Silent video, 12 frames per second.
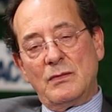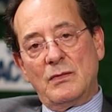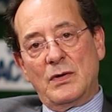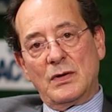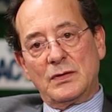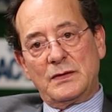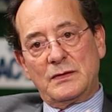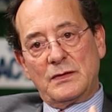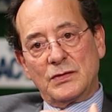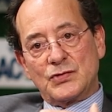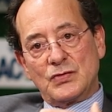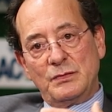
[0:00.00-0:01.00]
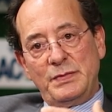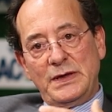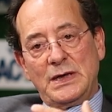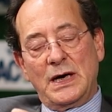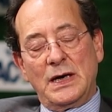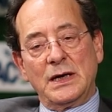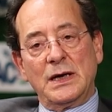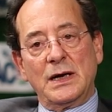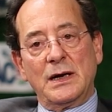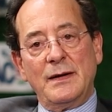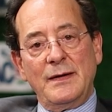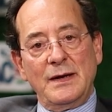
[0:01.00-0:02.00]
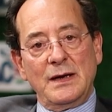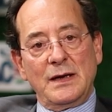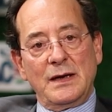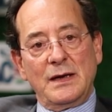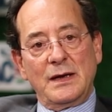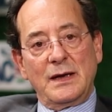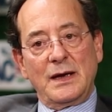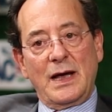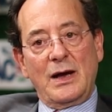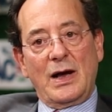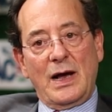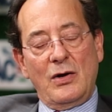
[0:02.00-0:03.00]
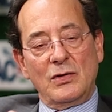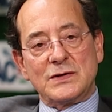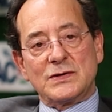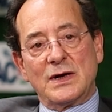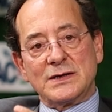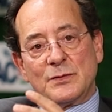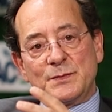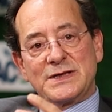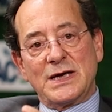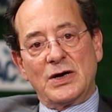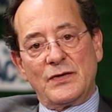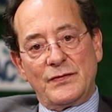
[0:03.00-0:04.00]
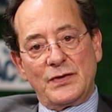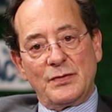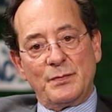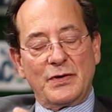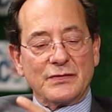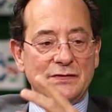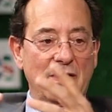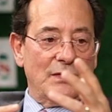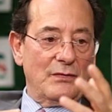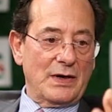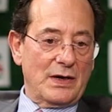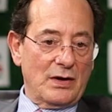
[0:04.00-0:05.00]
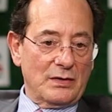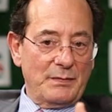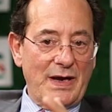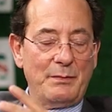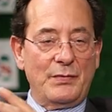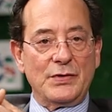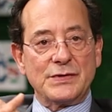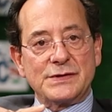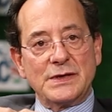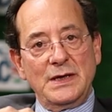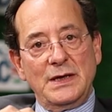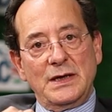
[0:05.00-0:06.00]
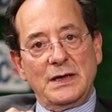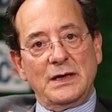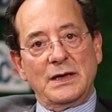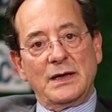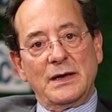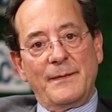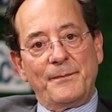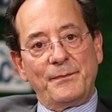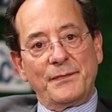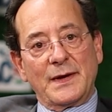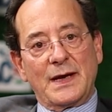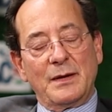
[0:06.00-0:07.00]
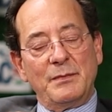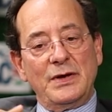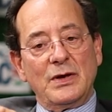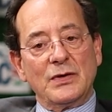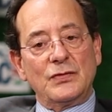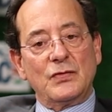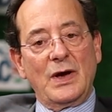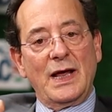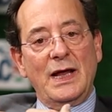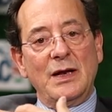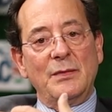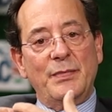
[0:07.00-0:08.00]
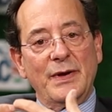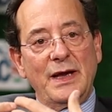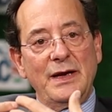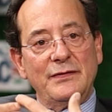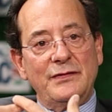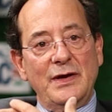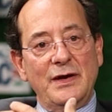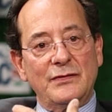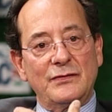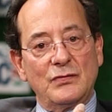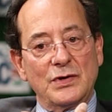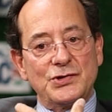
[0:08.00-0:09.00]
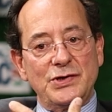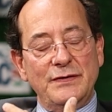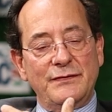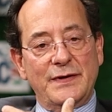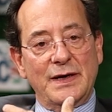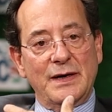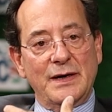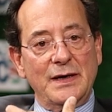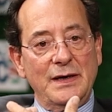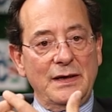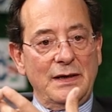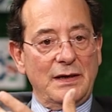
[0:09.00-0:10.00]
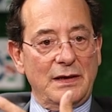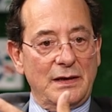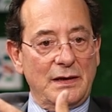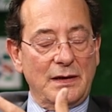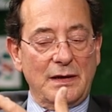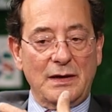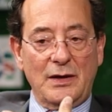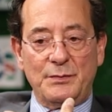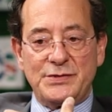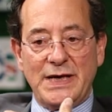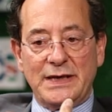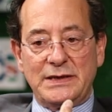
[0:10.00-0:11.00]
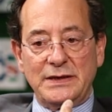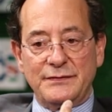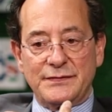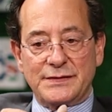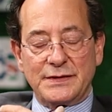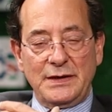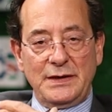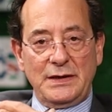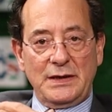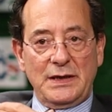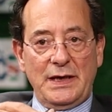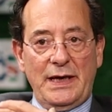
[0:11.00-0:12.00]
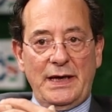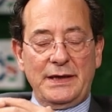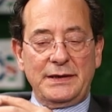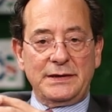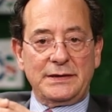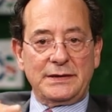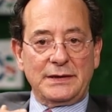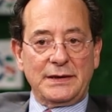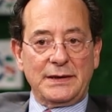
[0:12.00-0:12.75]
what should be done, also as observer, because now we are not members, can be done to help ACS to achieve their objectives. And